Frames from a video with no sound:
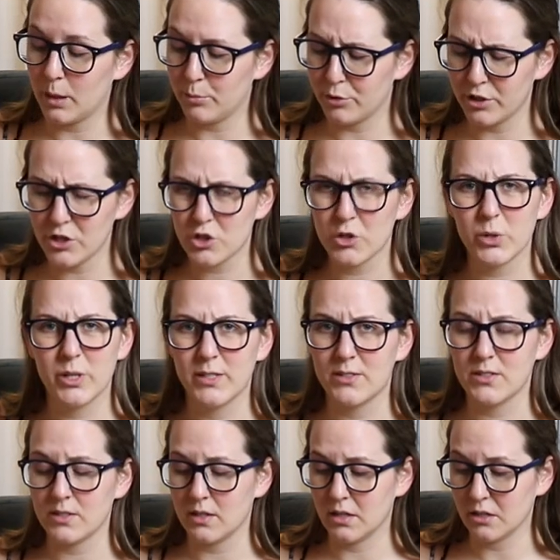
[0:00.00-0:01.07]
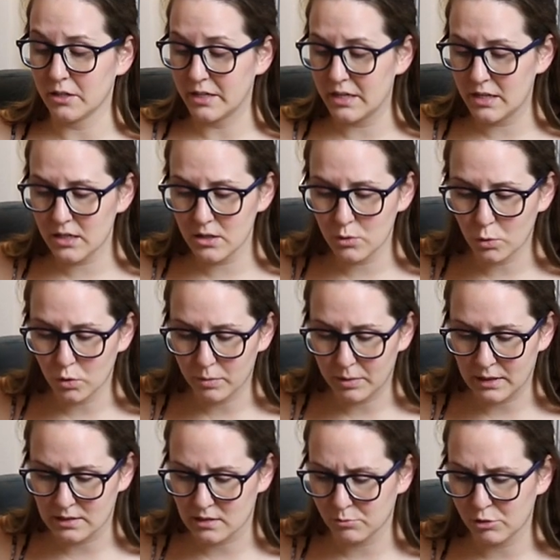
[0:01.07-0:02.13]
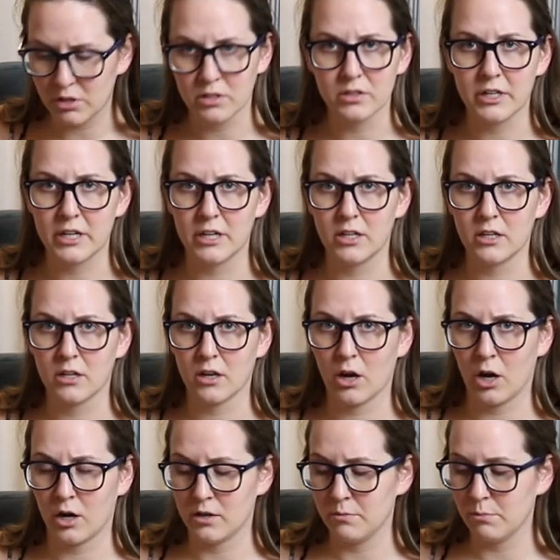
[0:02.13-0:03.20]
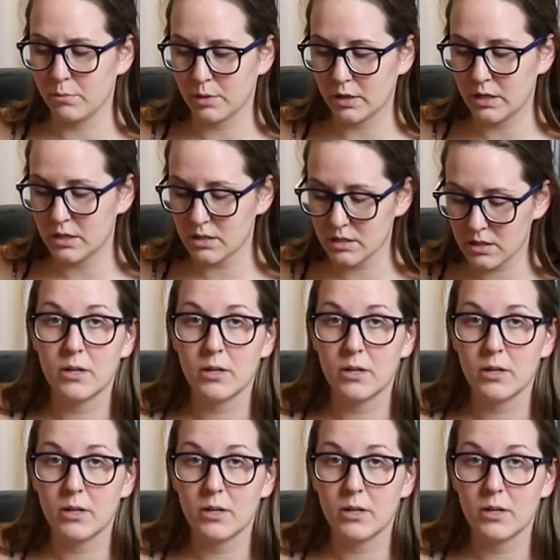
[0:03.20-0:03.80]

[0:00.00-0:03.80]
I'm pretty sure it's a linen or possibly a linen cotton blend.